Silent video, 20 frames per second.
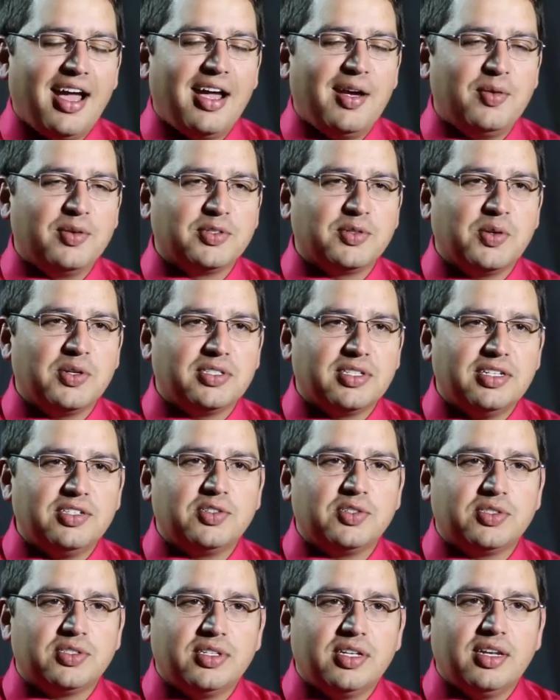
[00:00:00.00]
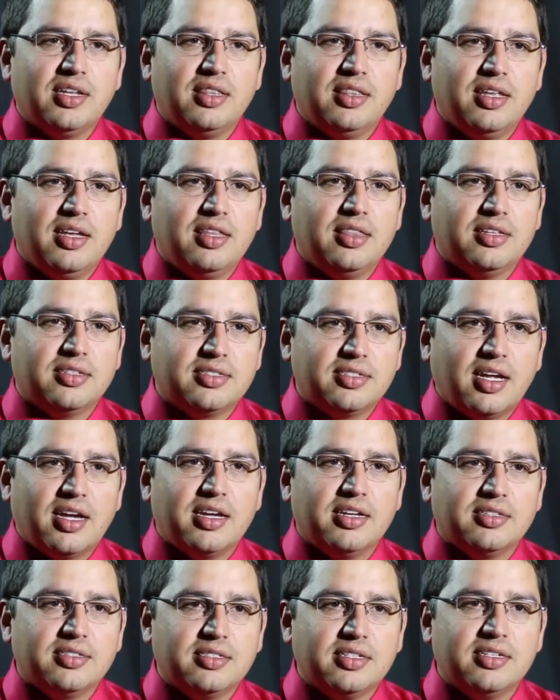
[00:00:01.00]
I was always interested in, in the
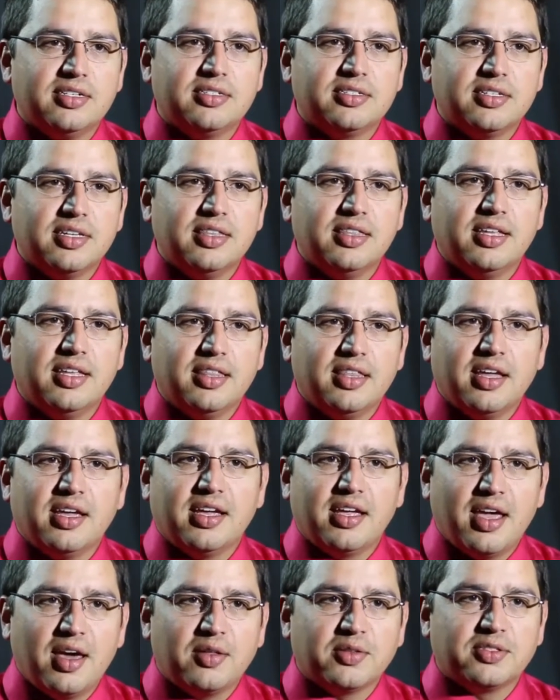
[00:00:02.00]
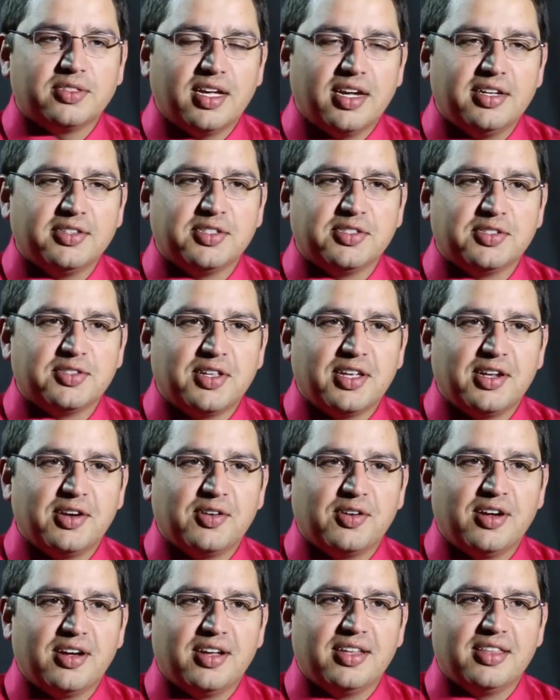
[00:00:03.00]
sciences and then the health sciences
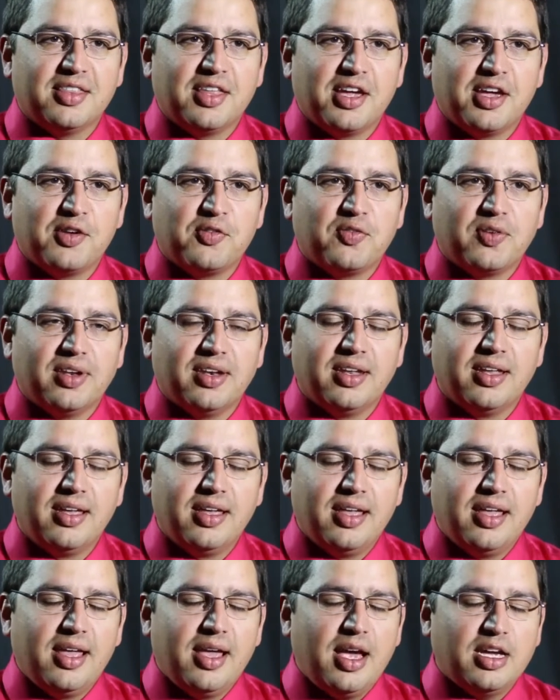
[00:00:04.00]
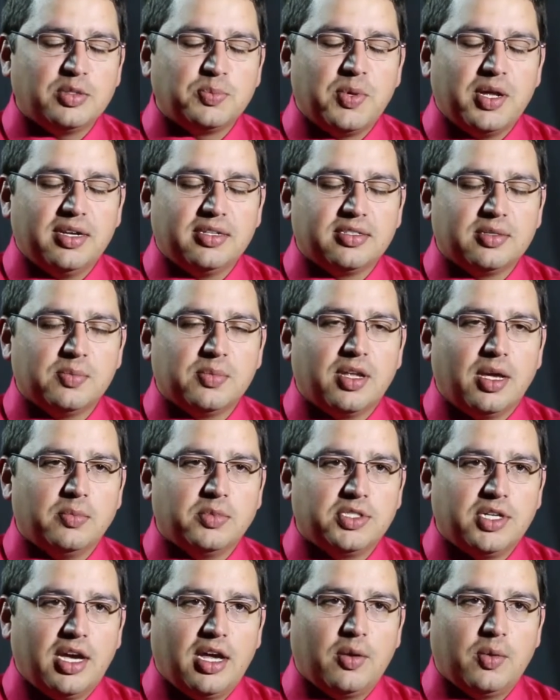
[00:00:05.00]
later on in life. And I spent some time
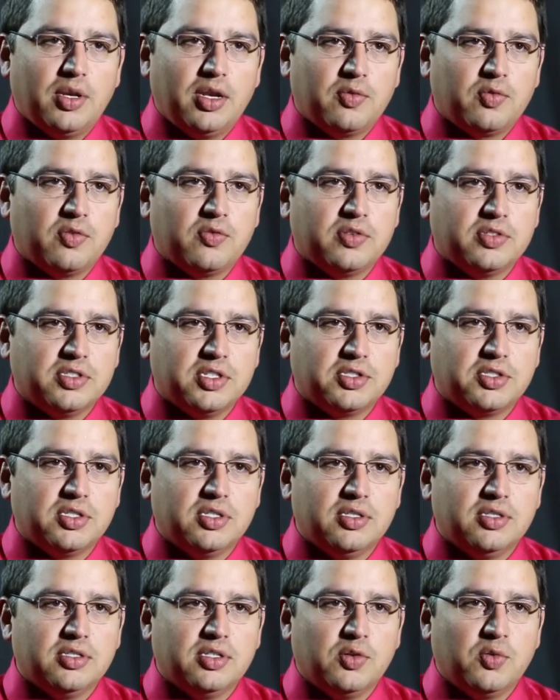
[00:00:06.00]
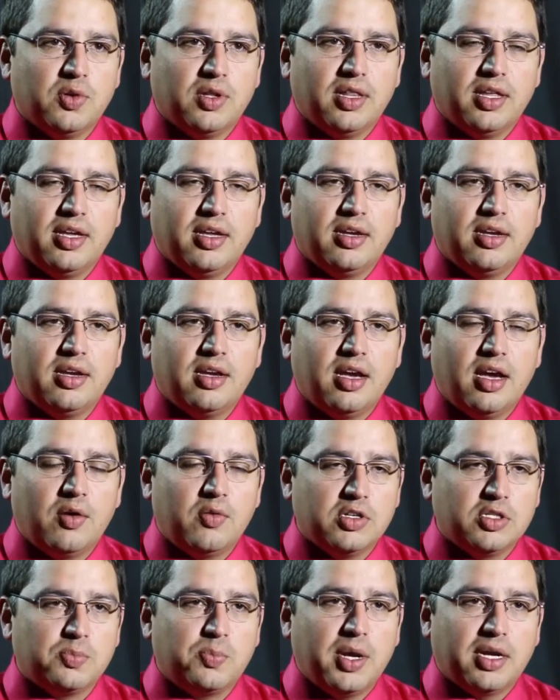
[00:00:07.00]
shadowing different physicians and really uh,
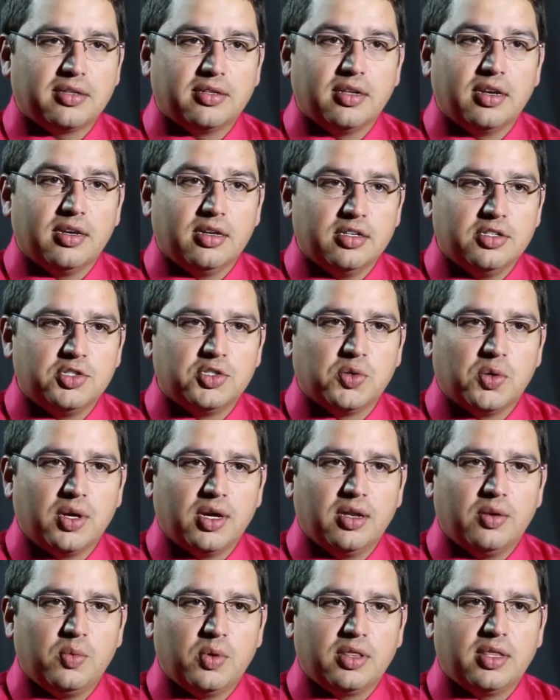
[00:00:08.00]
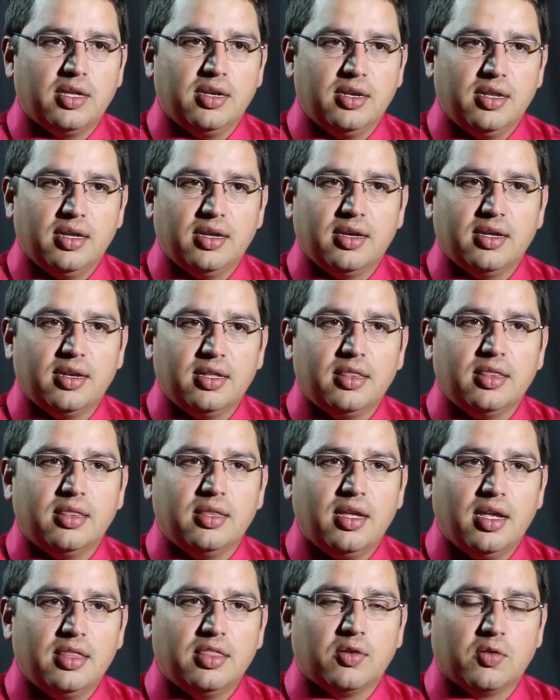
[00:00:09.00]
respected and enjoyed what they did and,
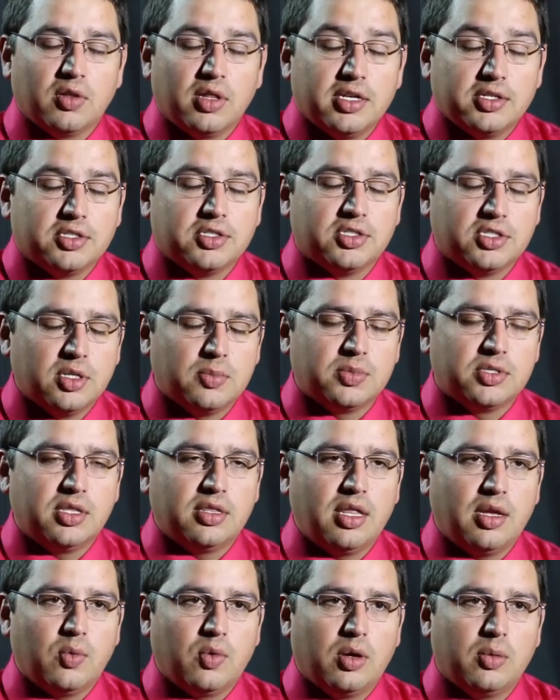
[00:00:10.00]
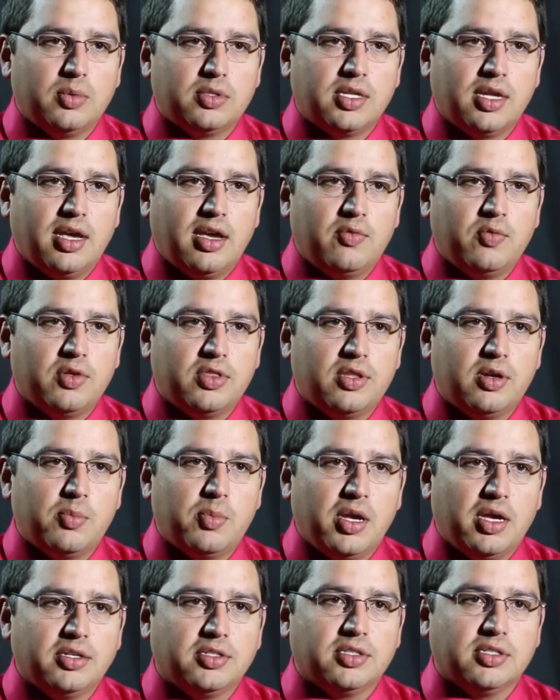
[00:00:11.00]
and the relationships that they were able to have with their
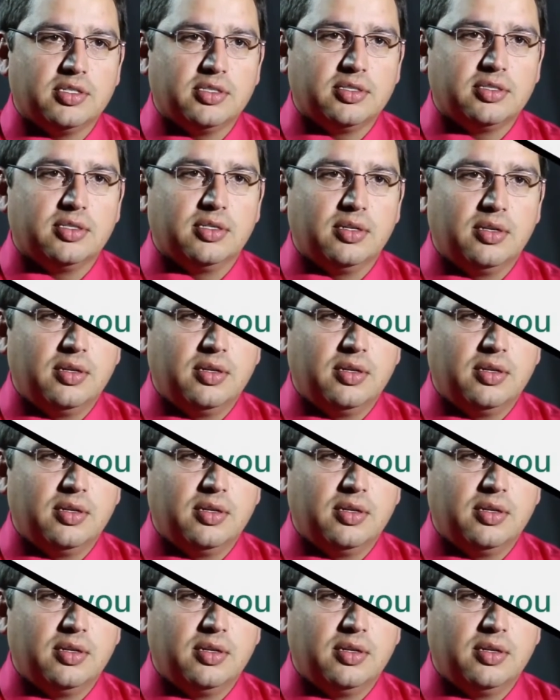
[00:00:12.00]
patients.